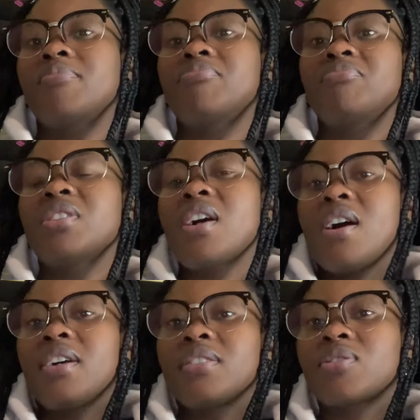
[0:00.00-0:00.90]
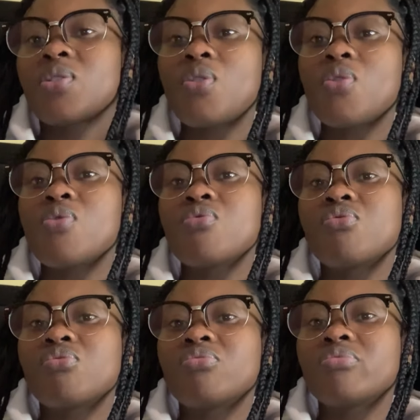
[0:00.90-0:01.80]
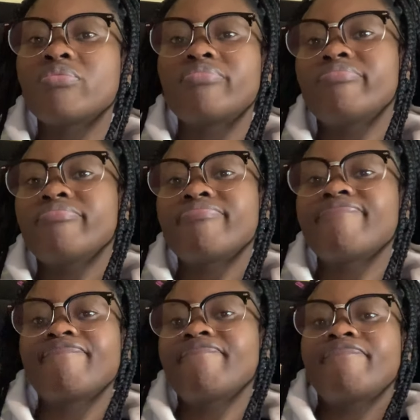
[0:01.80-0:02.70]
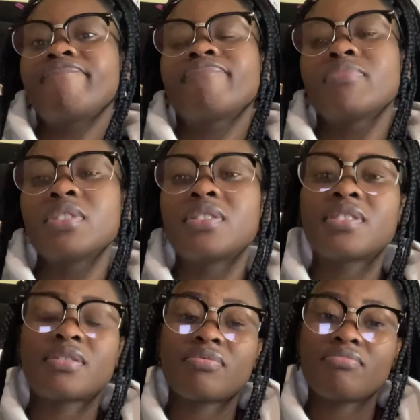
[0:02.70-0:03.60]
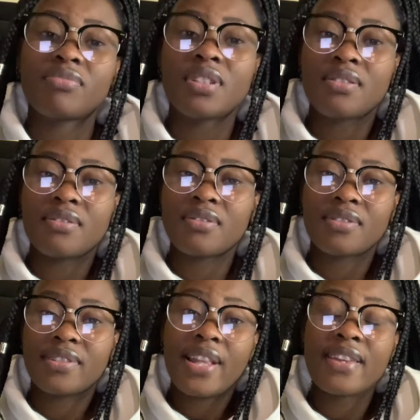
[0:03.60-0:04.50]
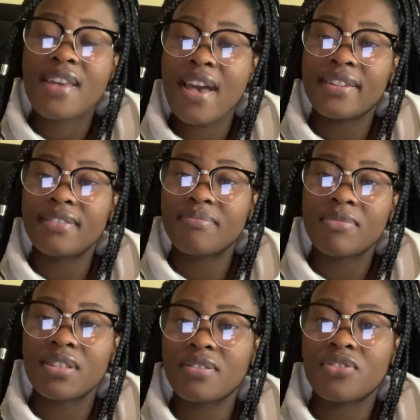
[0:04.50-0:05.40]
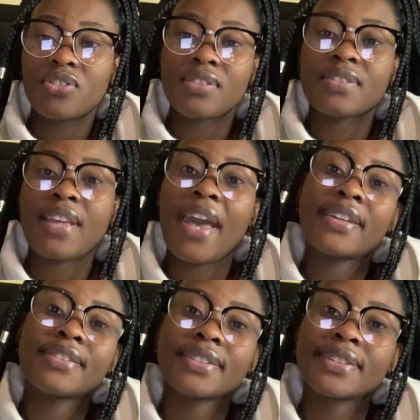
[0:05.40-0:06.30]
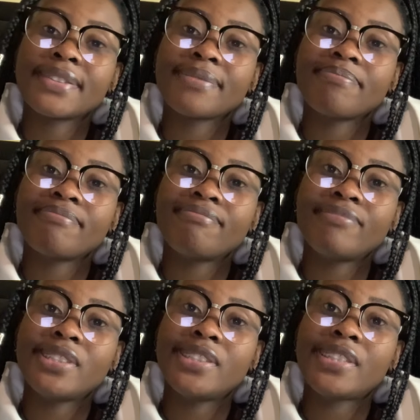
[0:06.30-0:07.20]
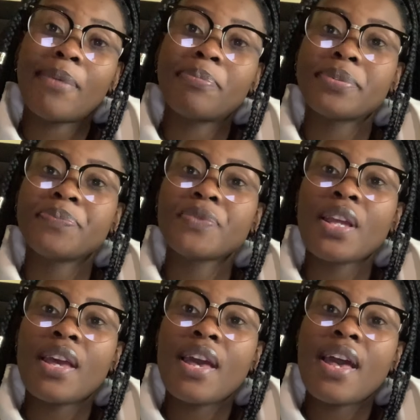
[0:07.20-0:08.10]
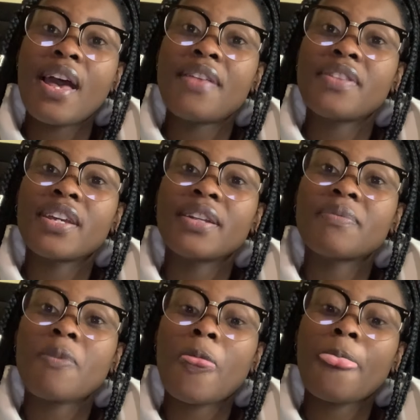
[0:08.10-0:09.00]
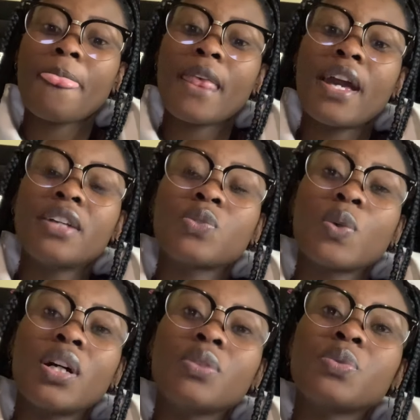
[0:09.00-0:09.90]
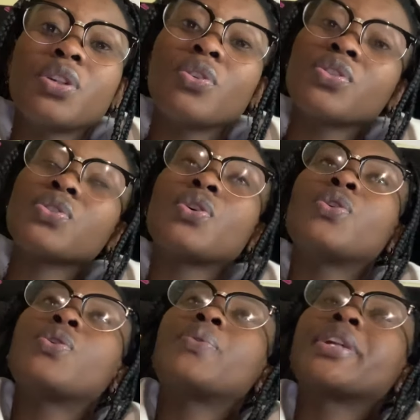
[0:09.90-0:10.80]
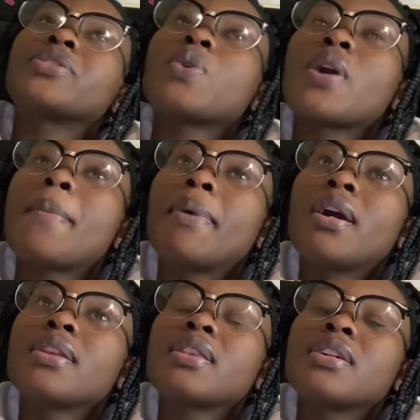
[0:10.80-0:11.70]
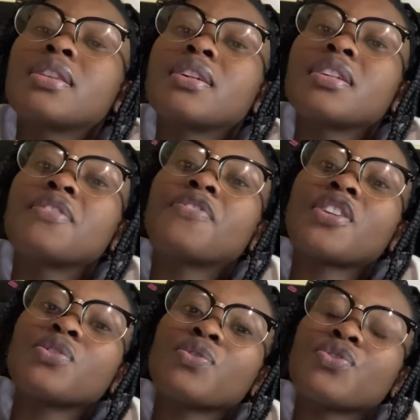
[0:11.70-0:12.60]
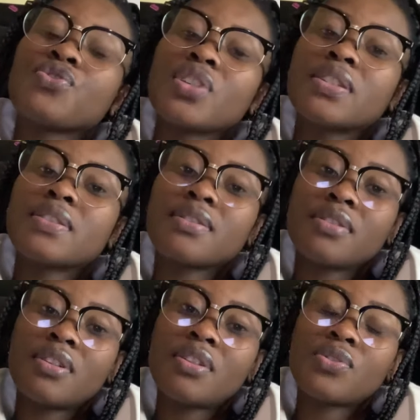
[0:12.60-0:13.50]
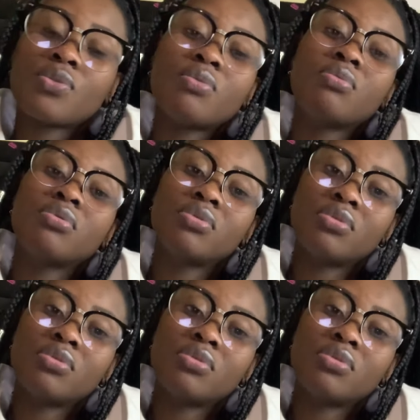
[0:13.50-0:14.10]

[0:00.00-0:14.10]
Yeah, so it's like that. It's just hectic. Yep. And then as well, we also want to talk about the effects of stress at school,